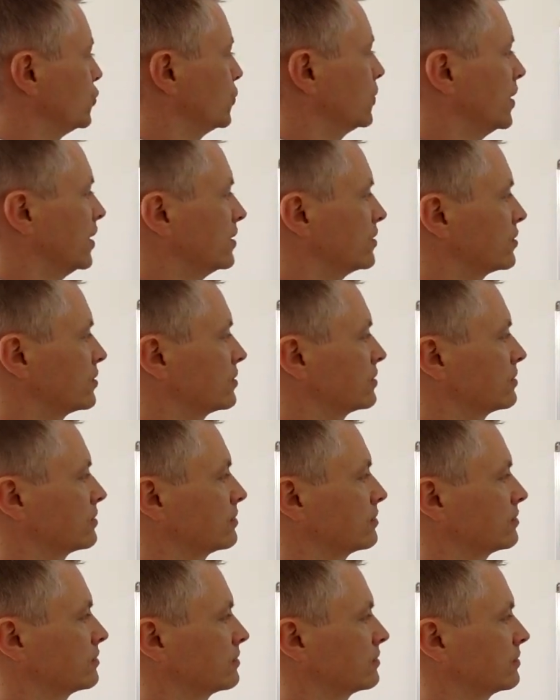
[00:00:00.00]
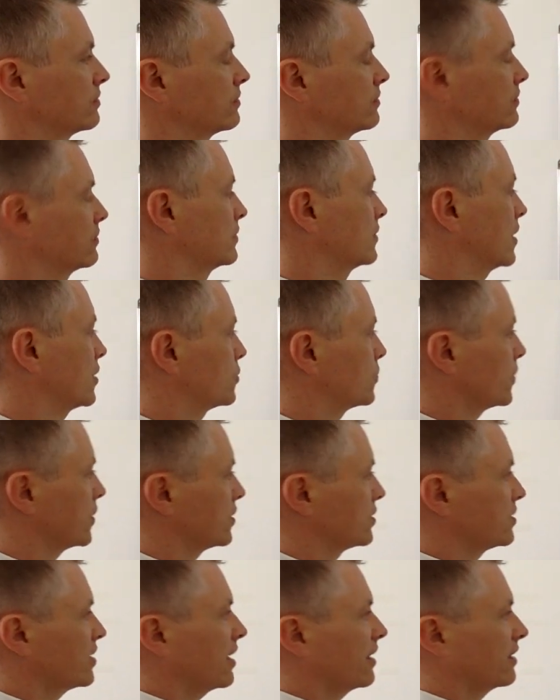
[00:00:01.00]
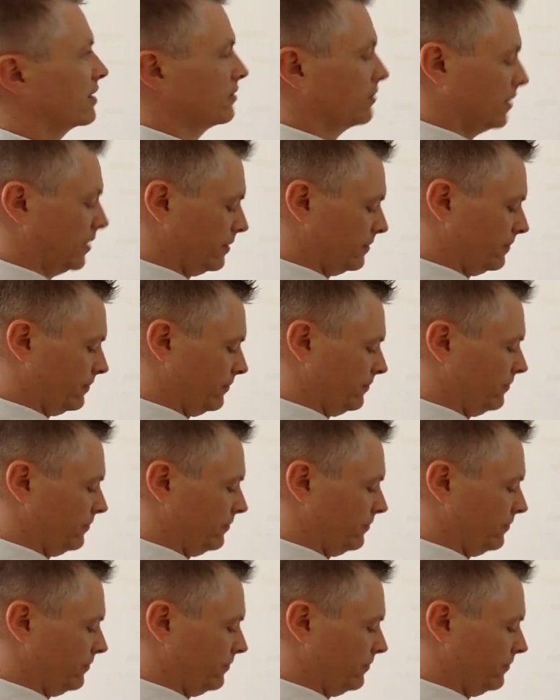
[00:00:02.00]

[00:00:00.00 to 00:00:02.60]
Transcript: do this. That's what it's saying, right?